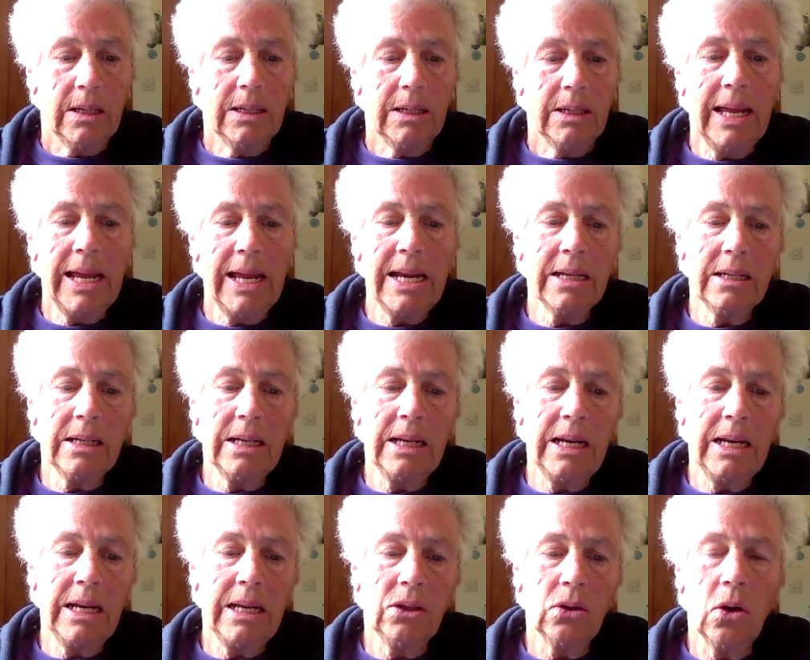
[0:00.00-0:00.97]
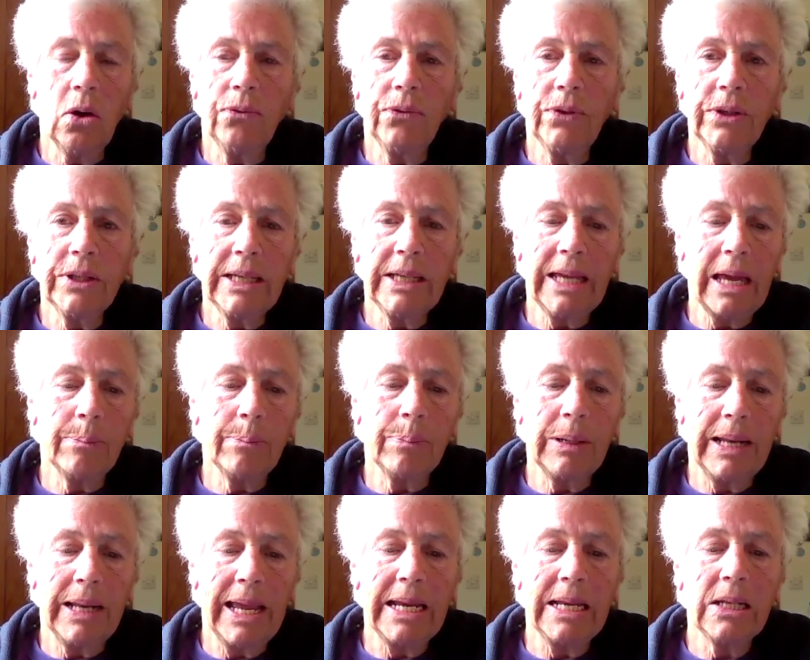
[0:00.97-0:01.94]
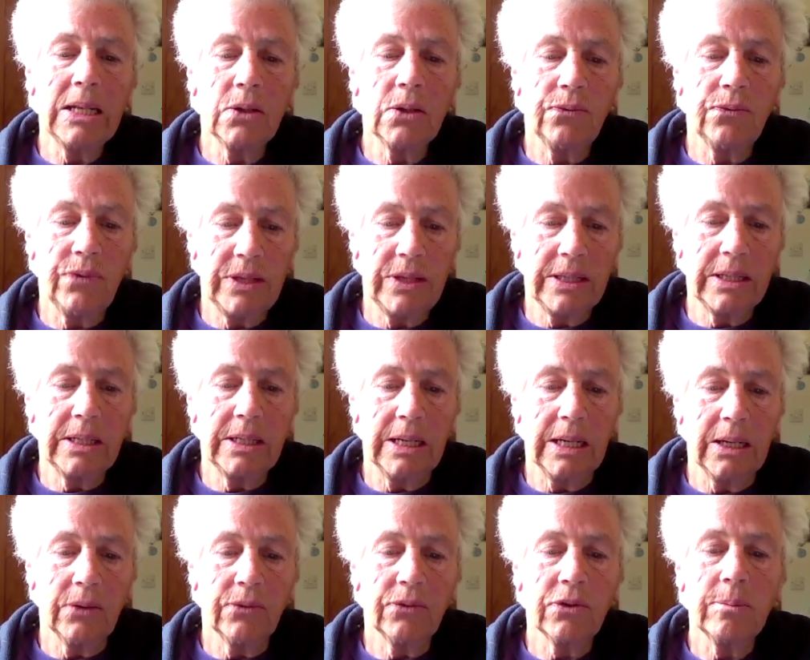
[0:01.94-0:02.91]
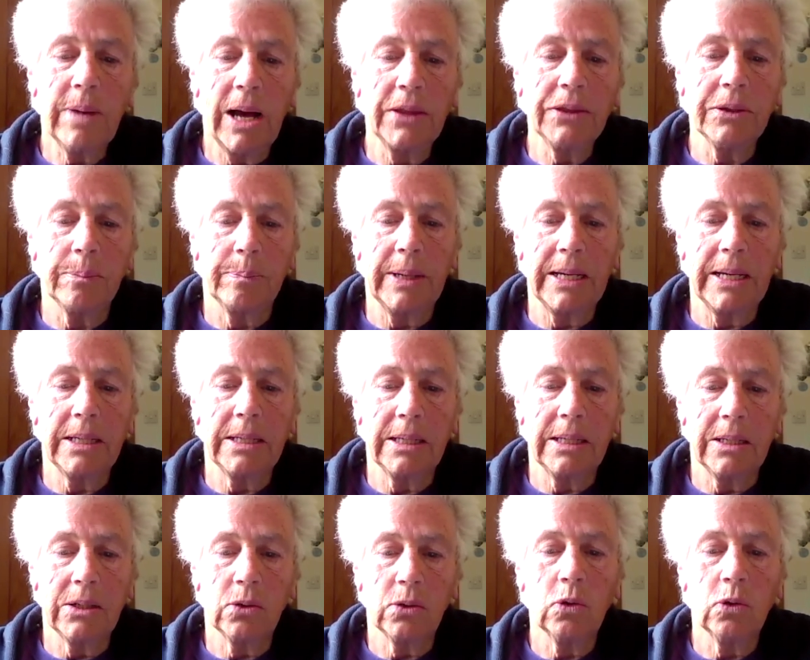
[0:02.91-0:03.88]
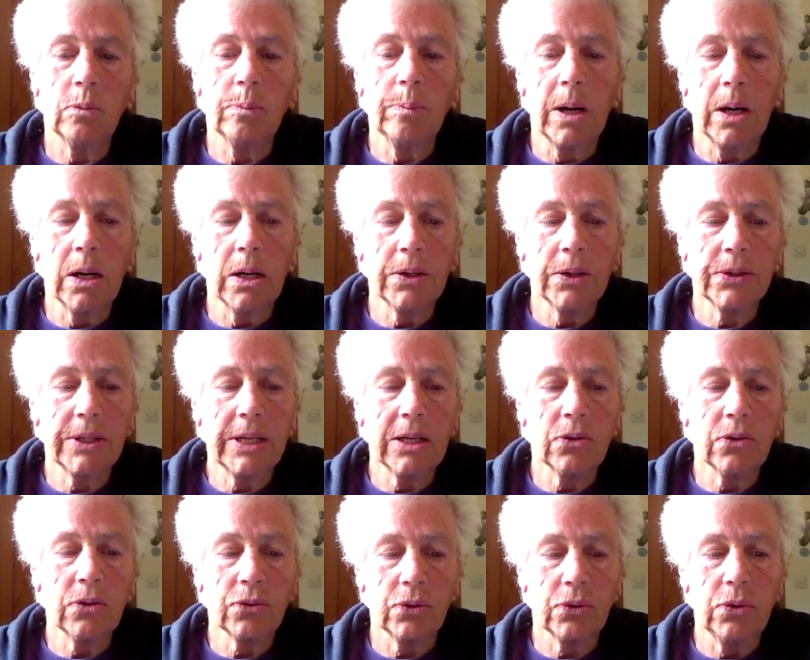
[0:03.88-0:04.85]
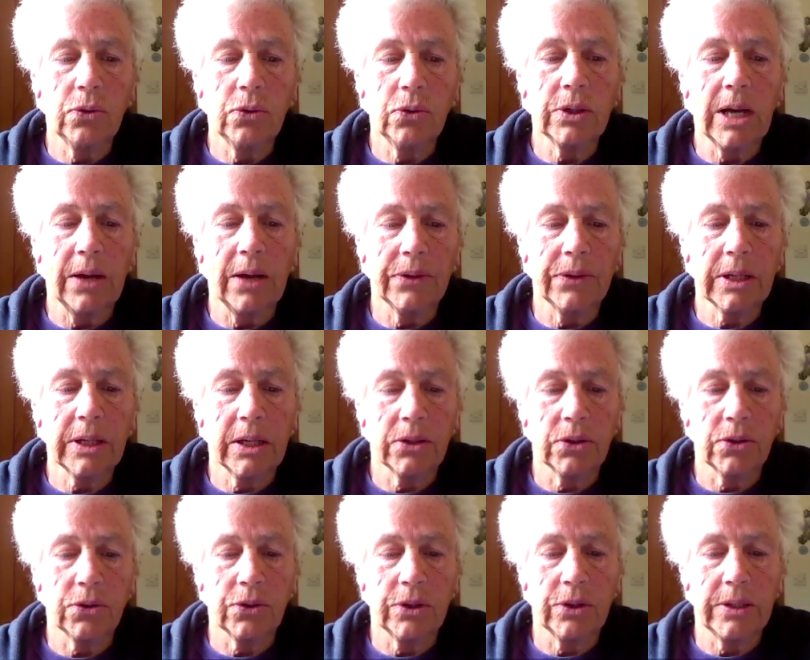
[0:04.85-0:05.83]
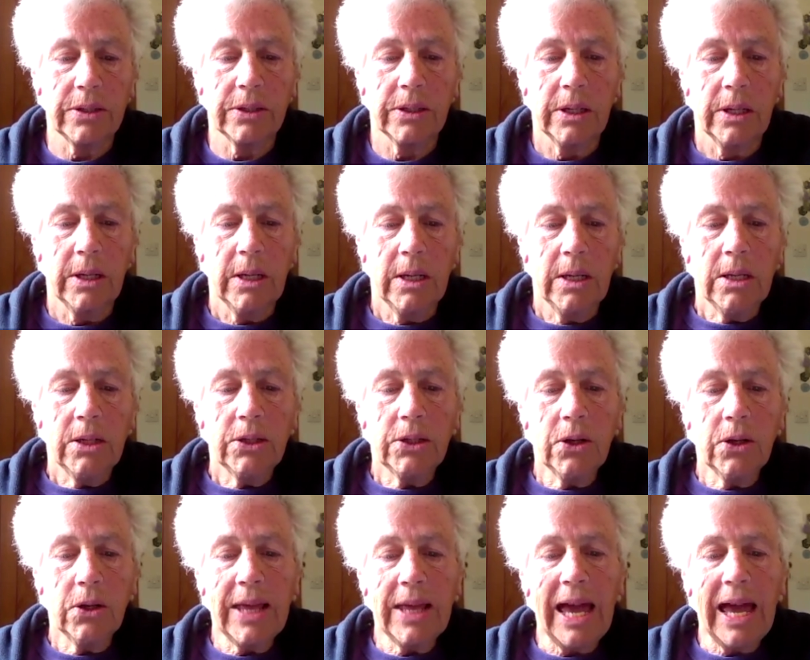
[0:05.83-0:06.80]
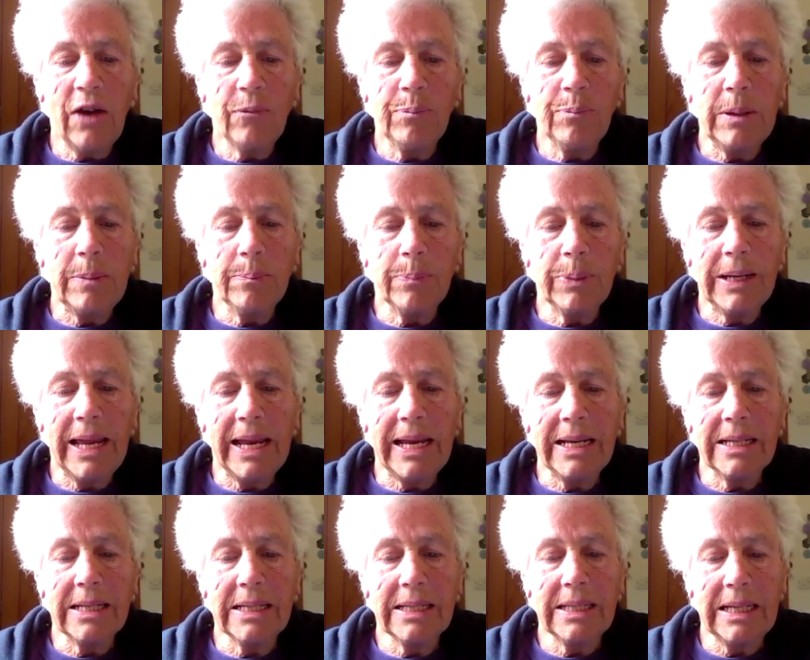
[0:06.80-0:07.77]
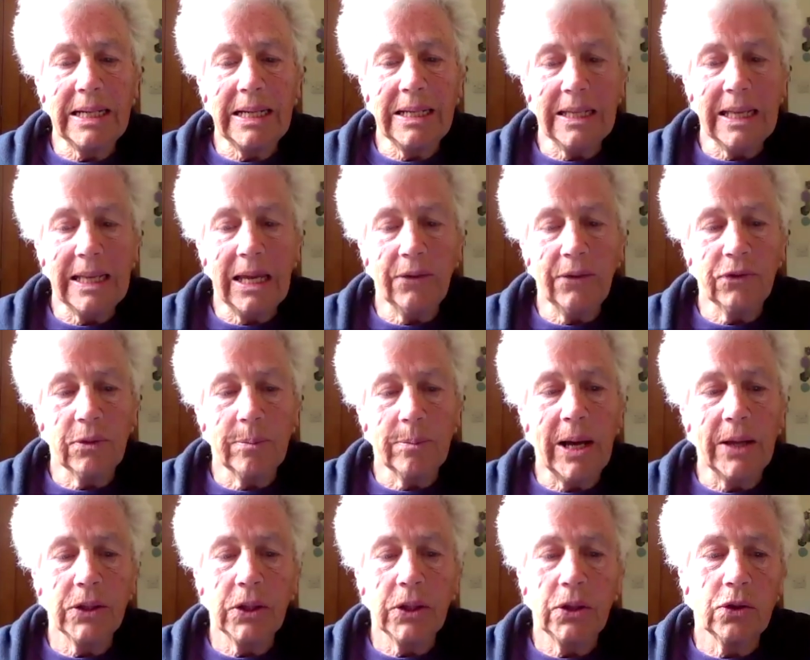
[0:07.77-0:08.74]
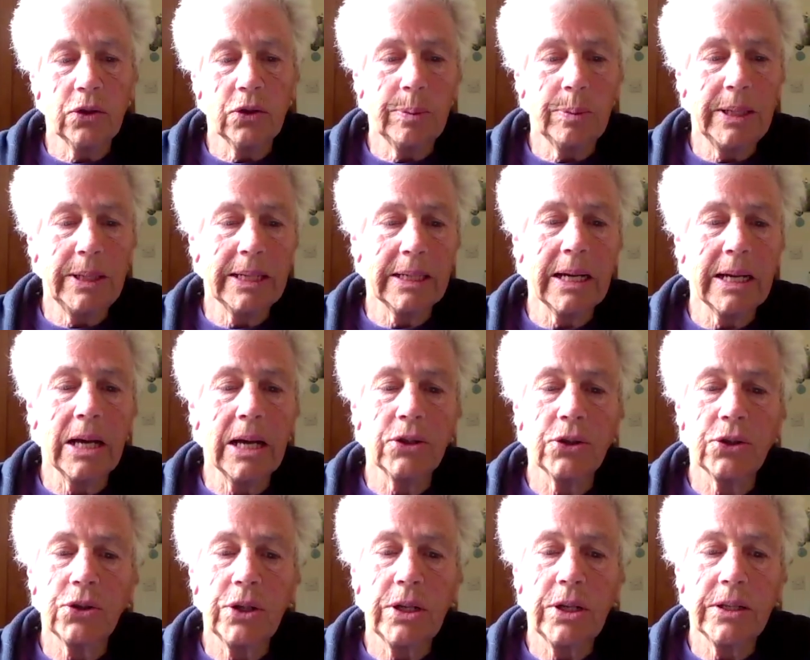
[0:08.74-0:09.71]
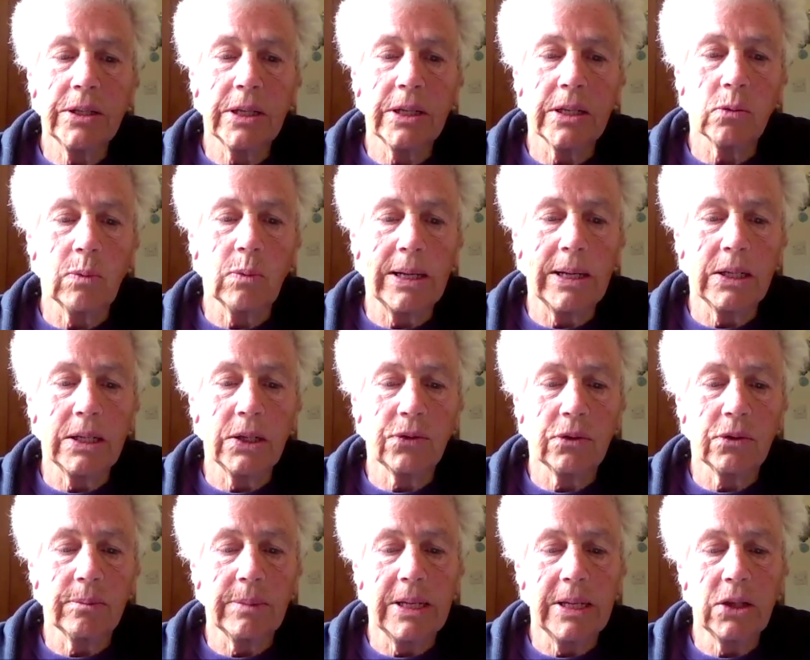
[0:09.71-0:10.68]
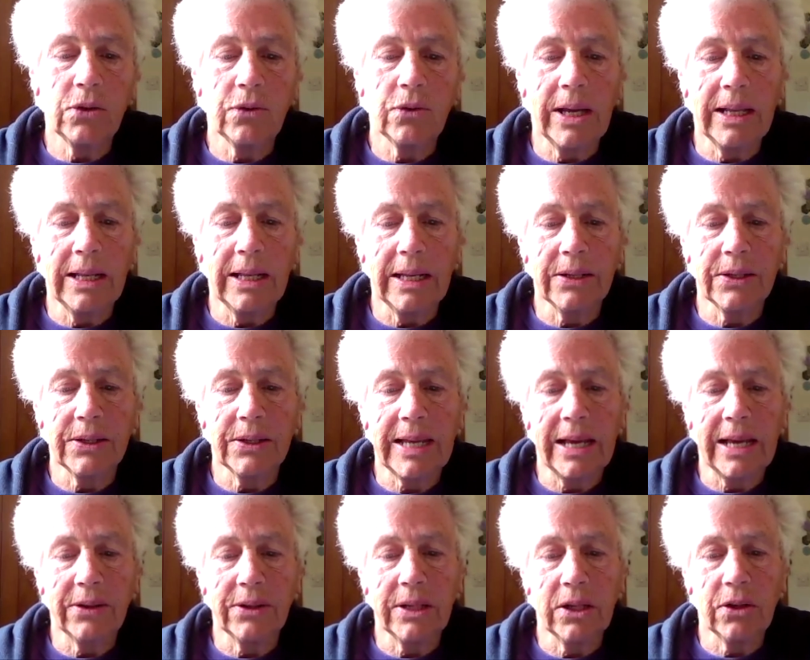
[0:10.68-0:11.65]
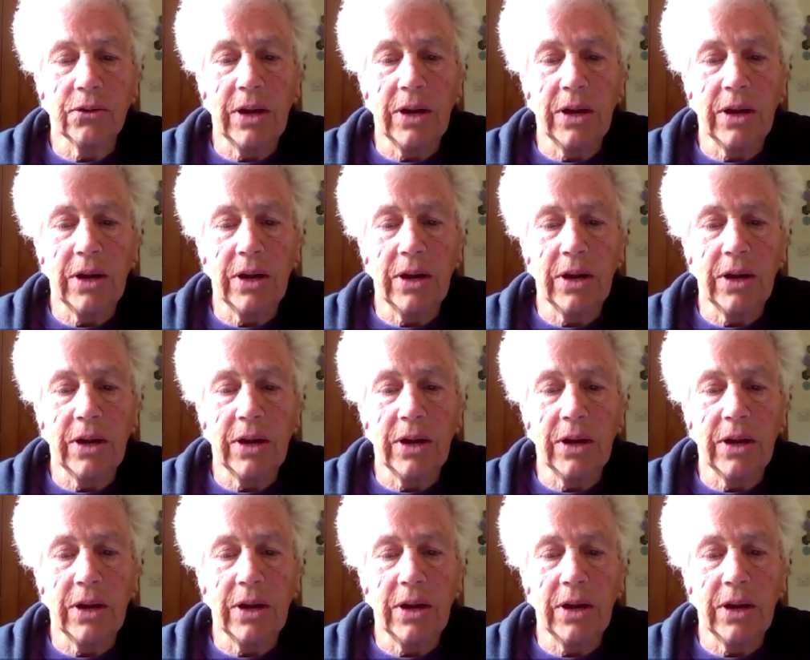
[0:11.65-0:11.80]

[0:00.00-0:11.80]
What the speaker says: Lakenheath often get planes visiting from other bases or passing through to other countries. So there have been planes seen there from other European countries as well as from Israel and Saudi